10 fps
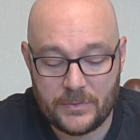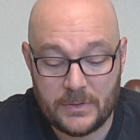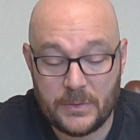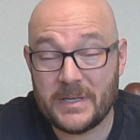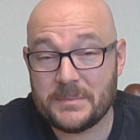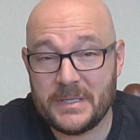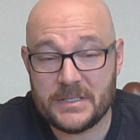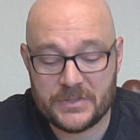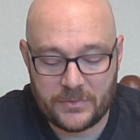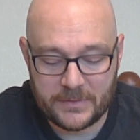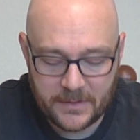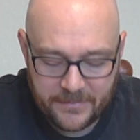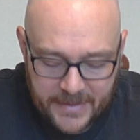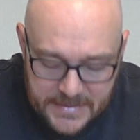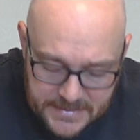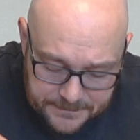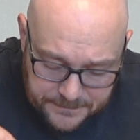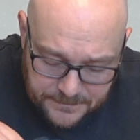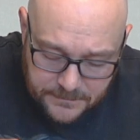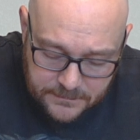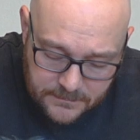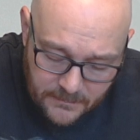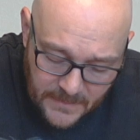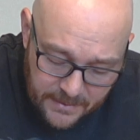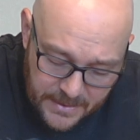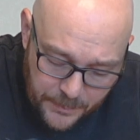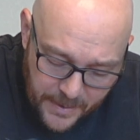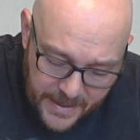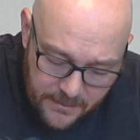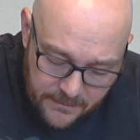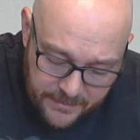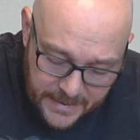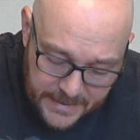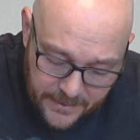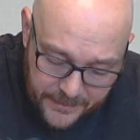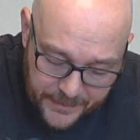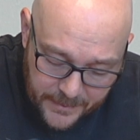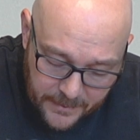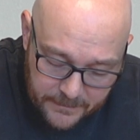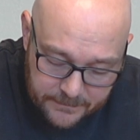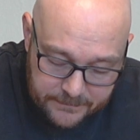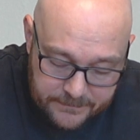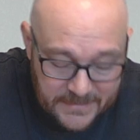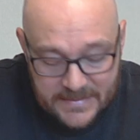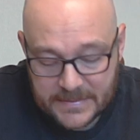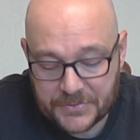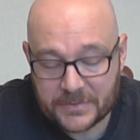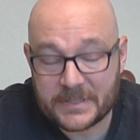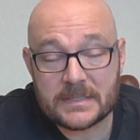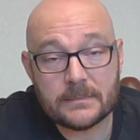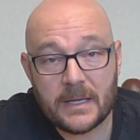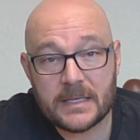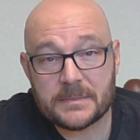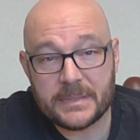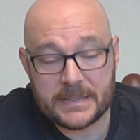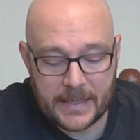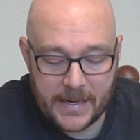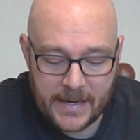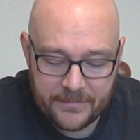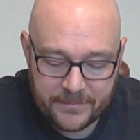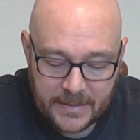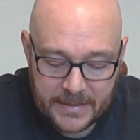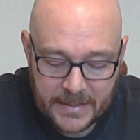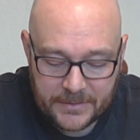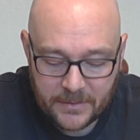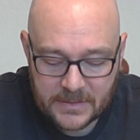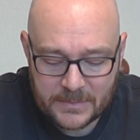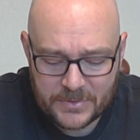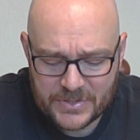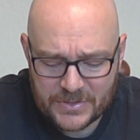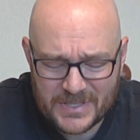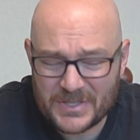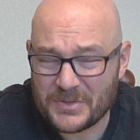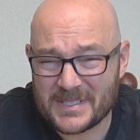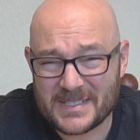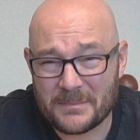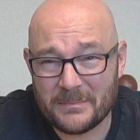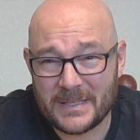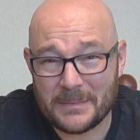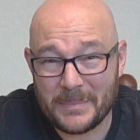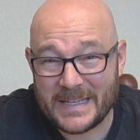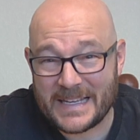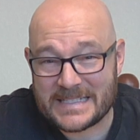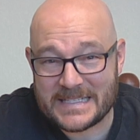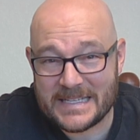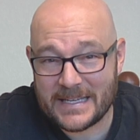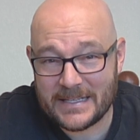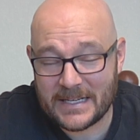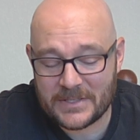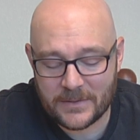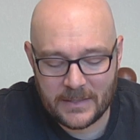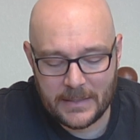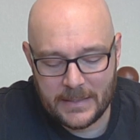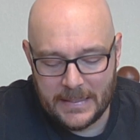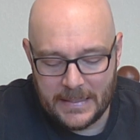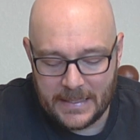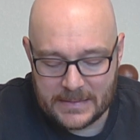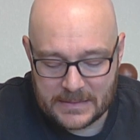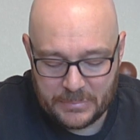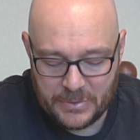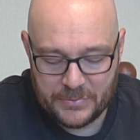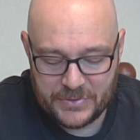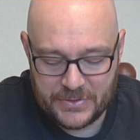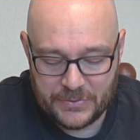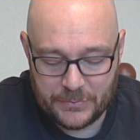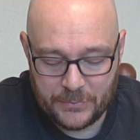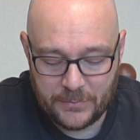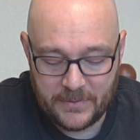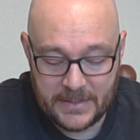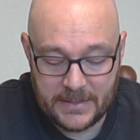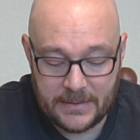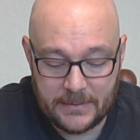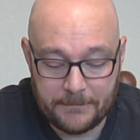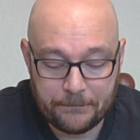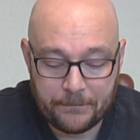USB digital interface. And then you have another essentially SPDIF connector. So this uses the BNC connector as opposed to the